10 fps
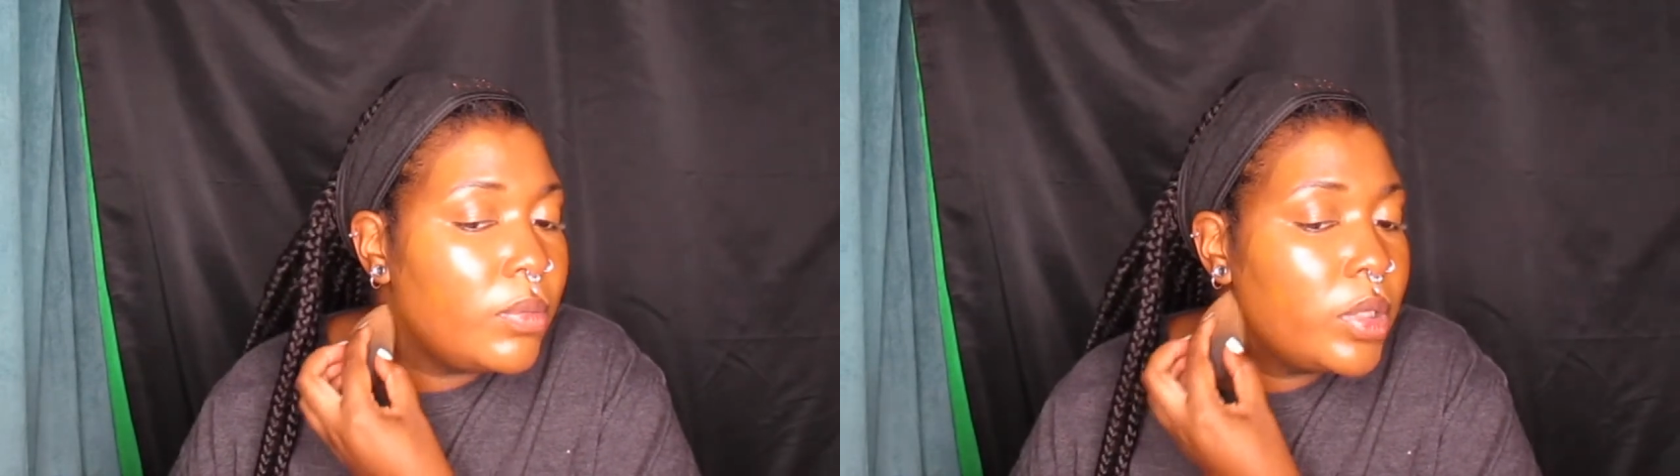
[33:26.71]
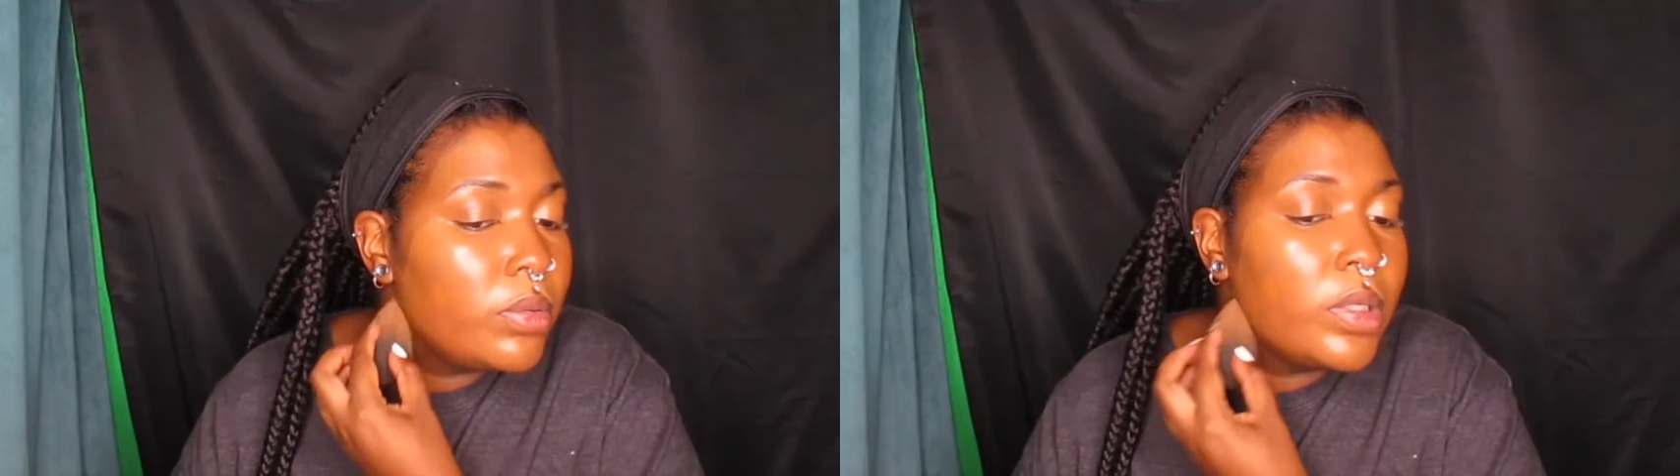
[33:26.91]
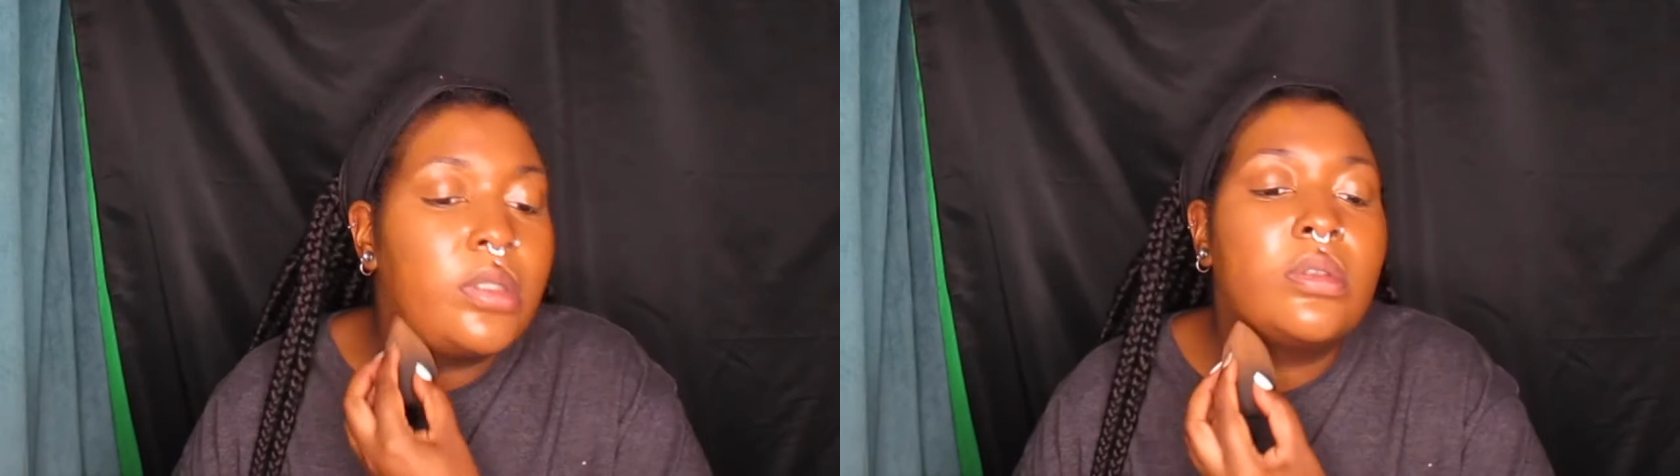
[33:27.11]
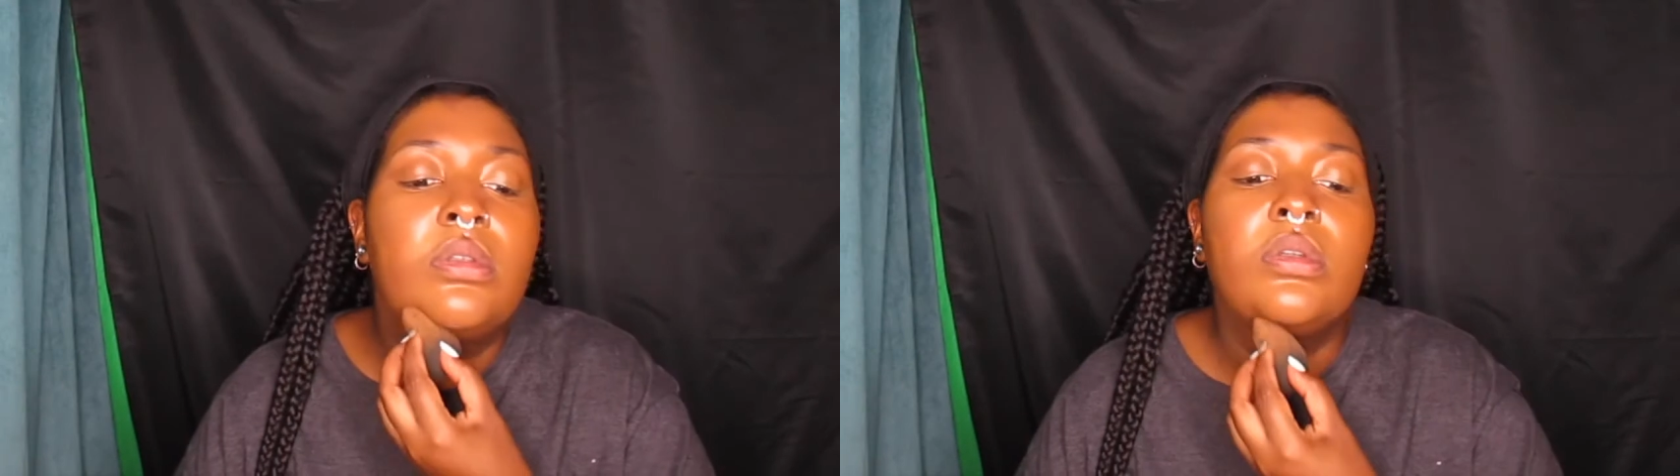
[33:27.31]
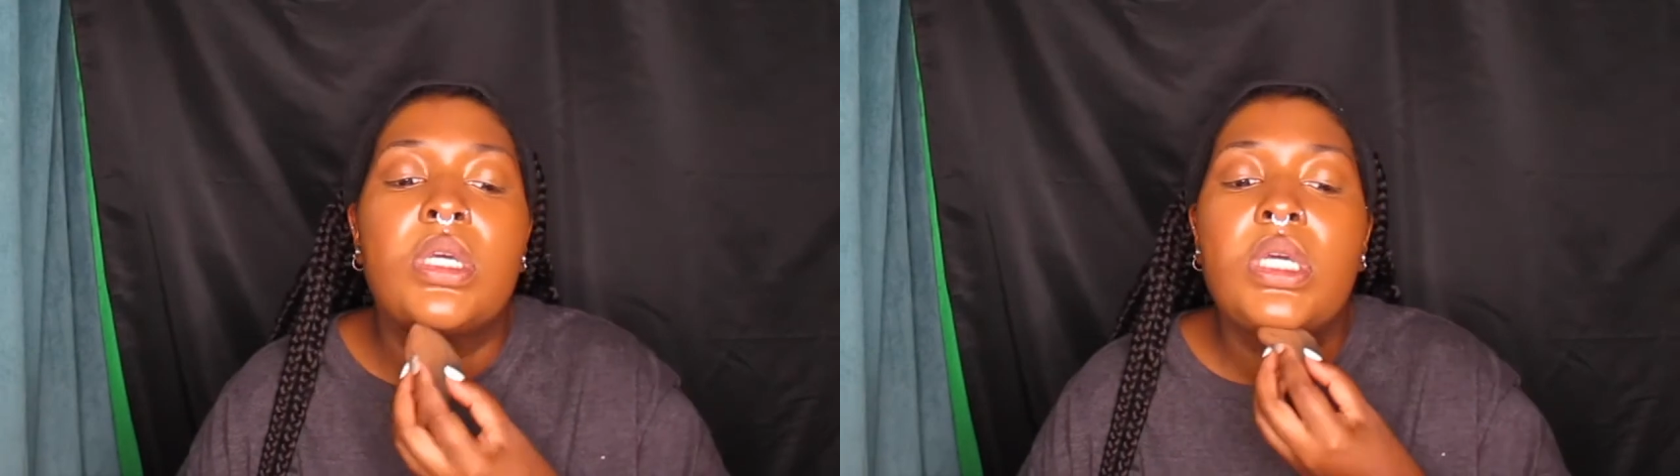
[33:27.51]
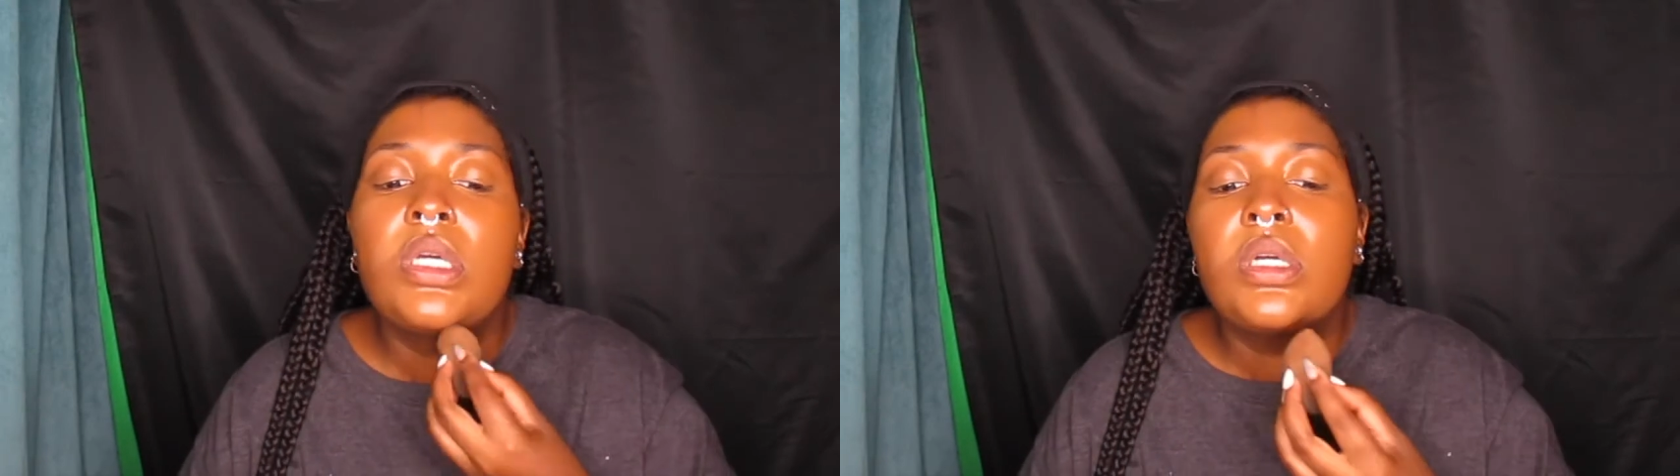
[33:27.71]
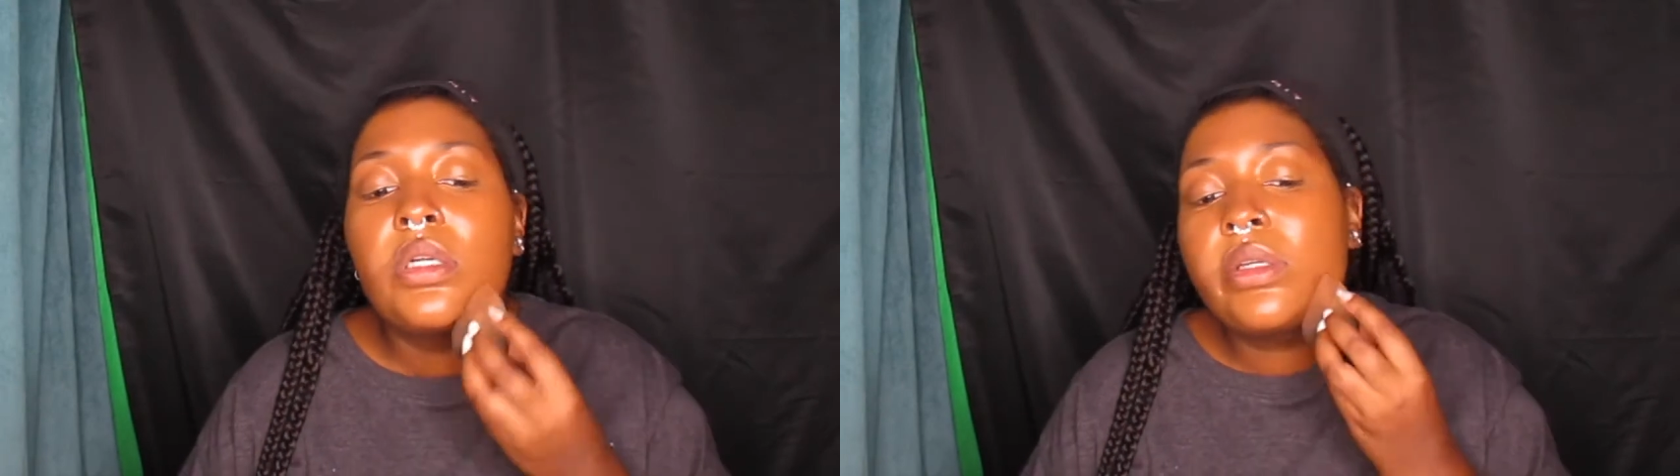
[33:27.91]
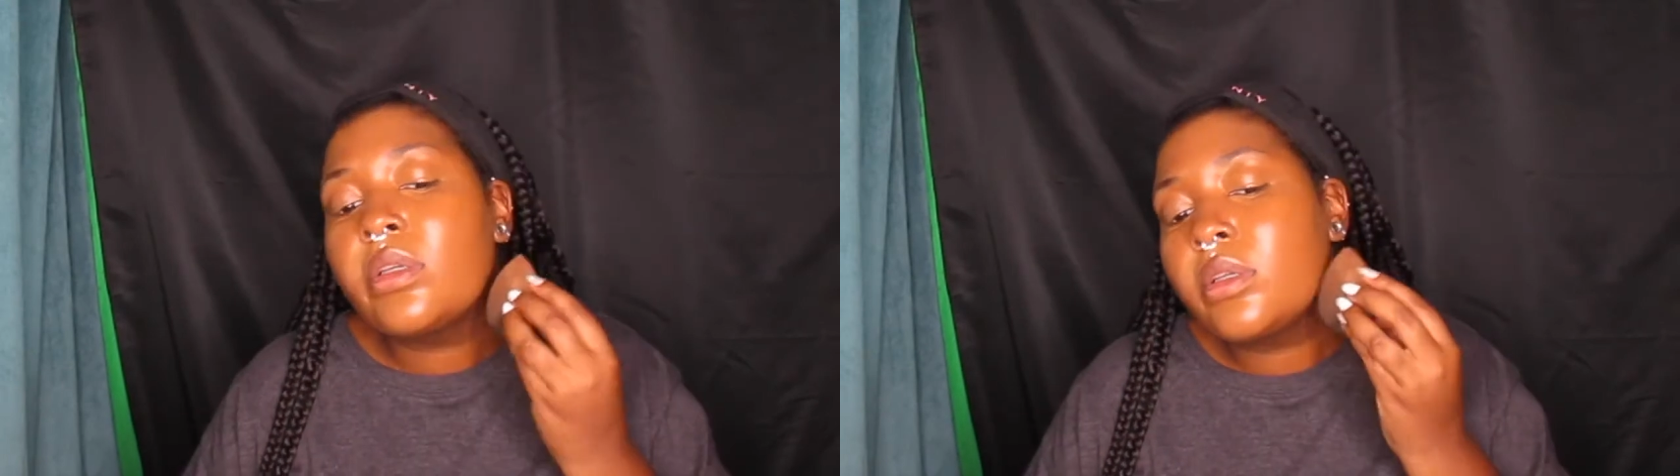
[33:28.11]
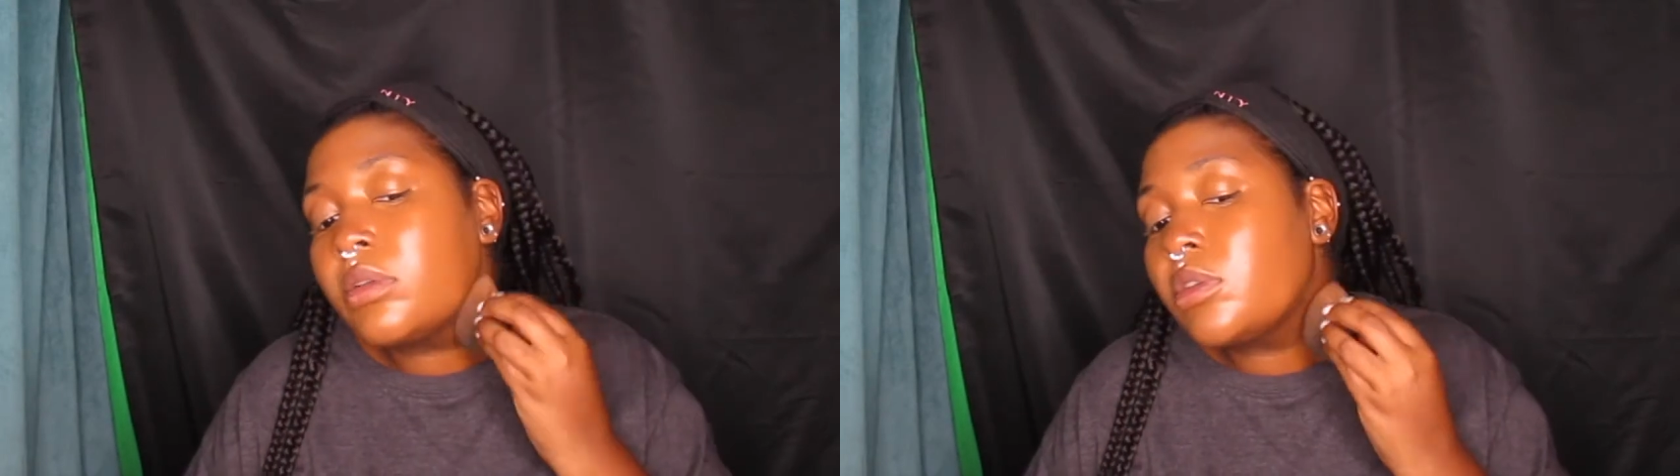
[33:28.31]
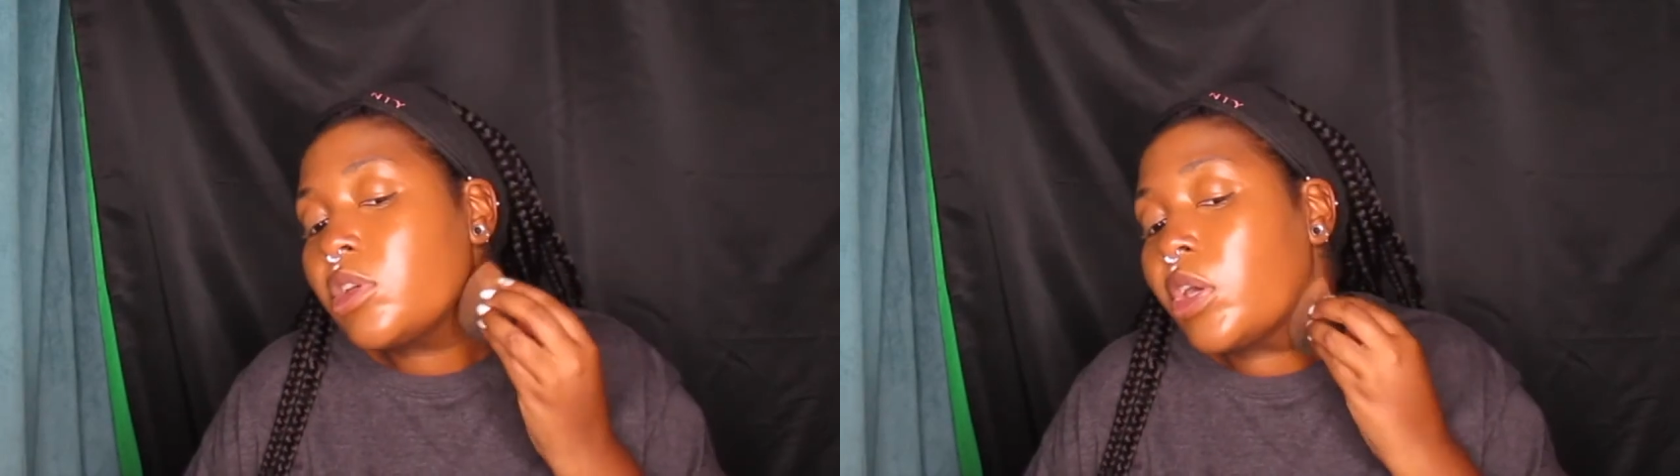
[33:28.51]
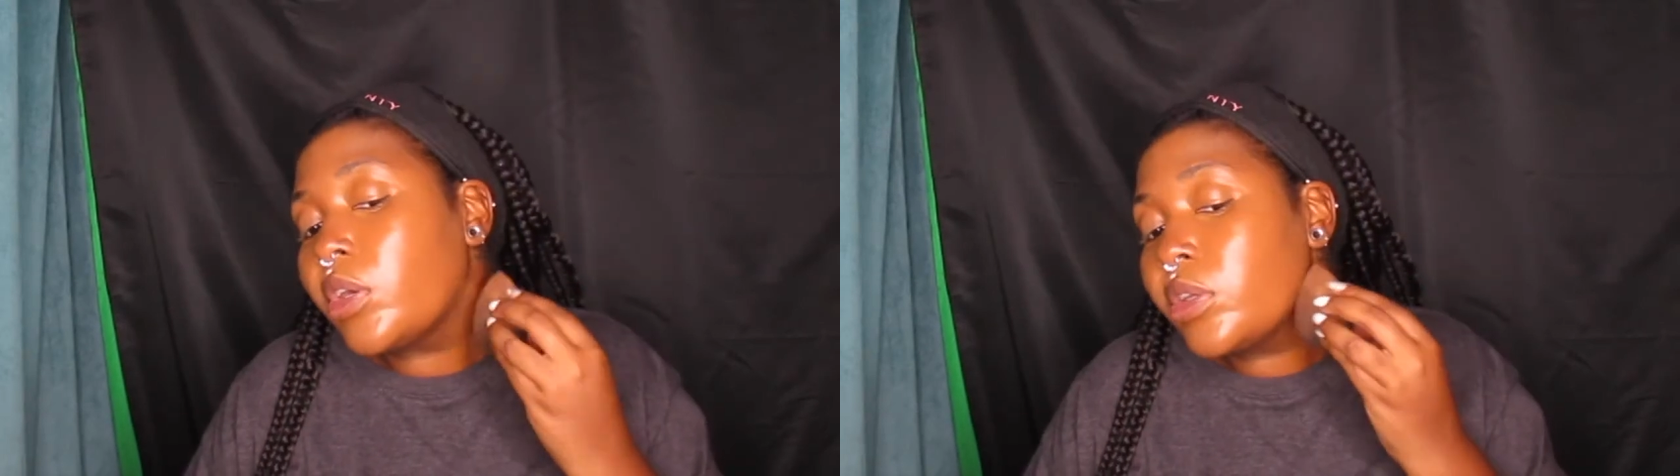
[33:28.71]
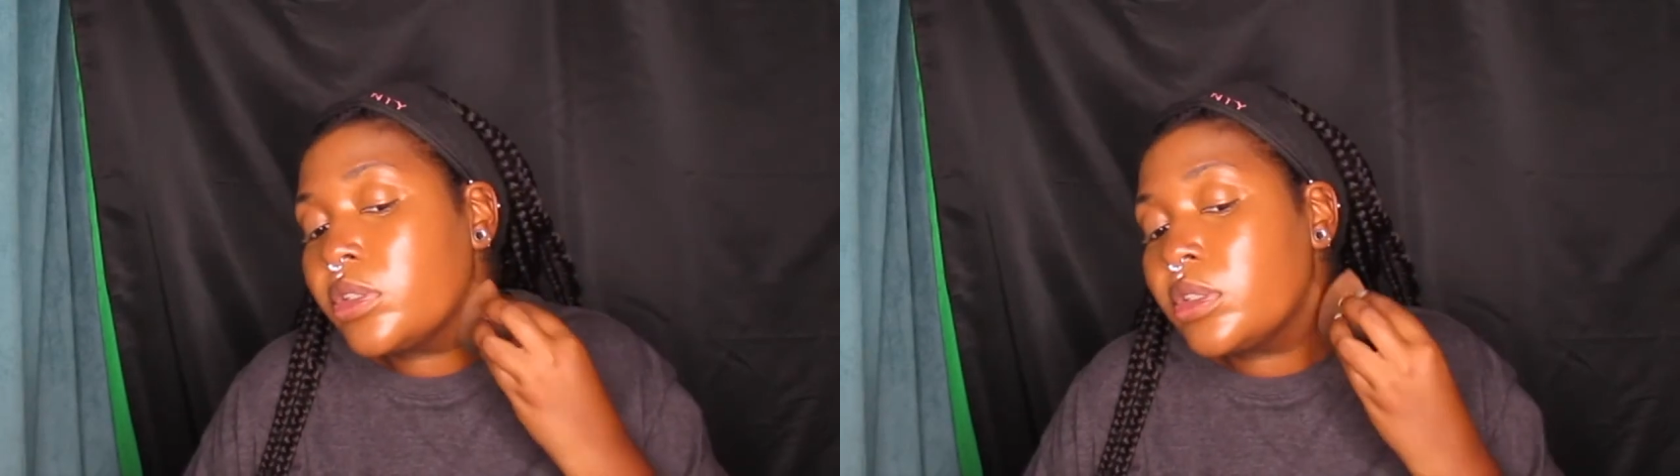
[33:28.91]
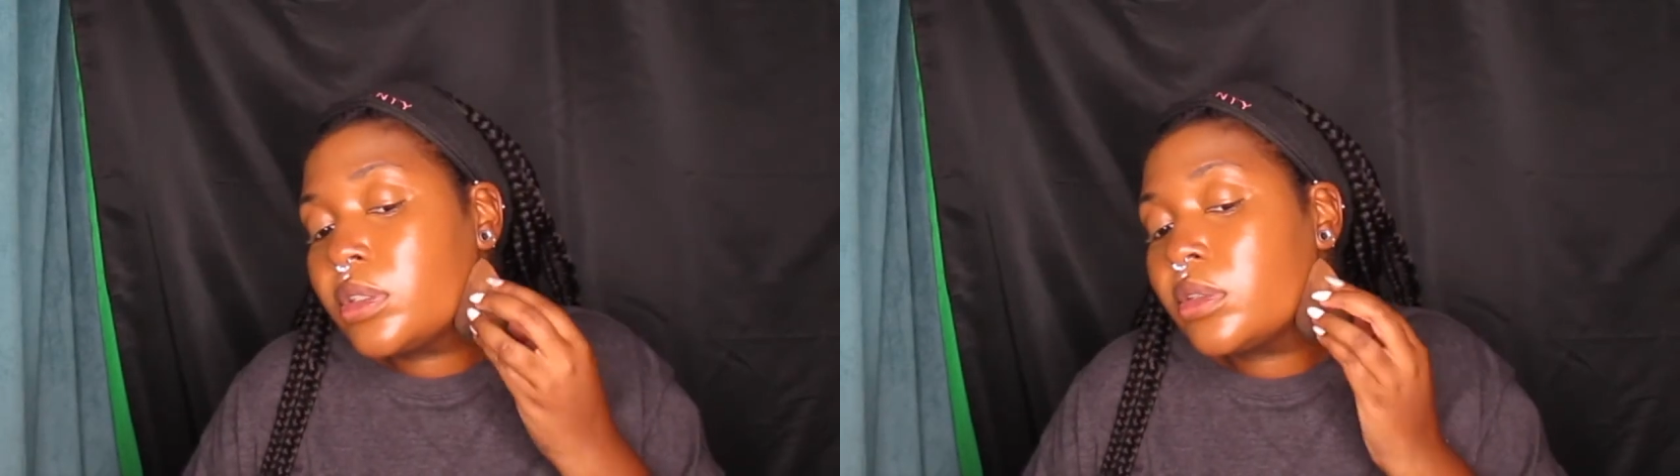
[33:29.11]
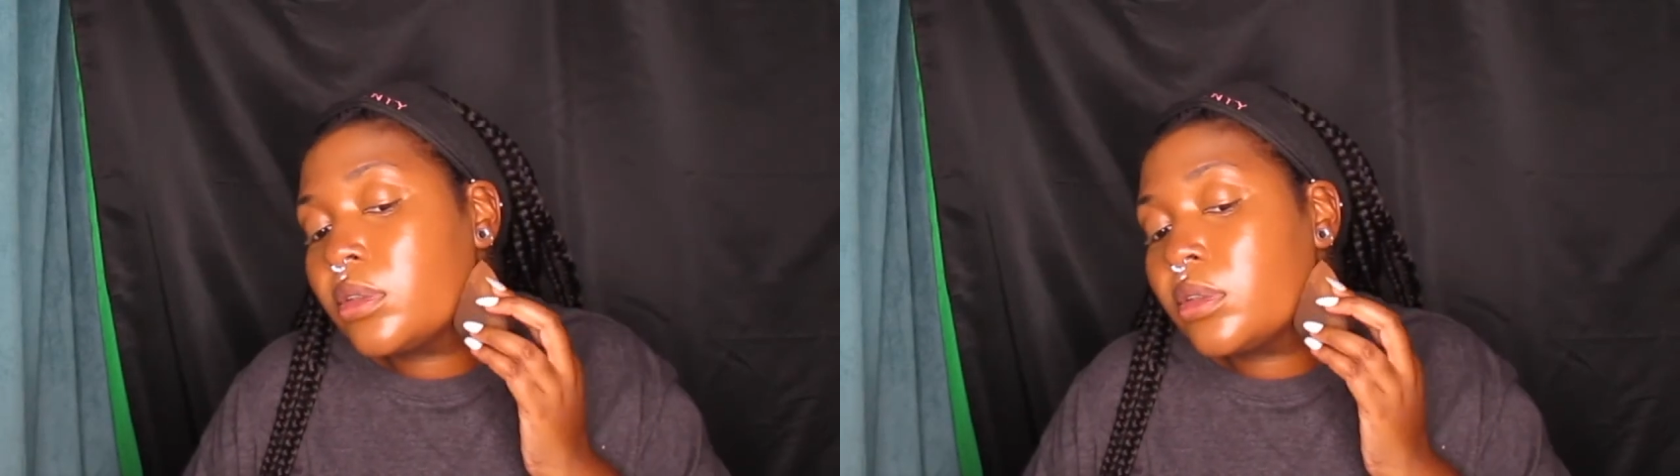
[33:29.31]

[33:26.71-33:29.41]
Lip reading: with one. Cause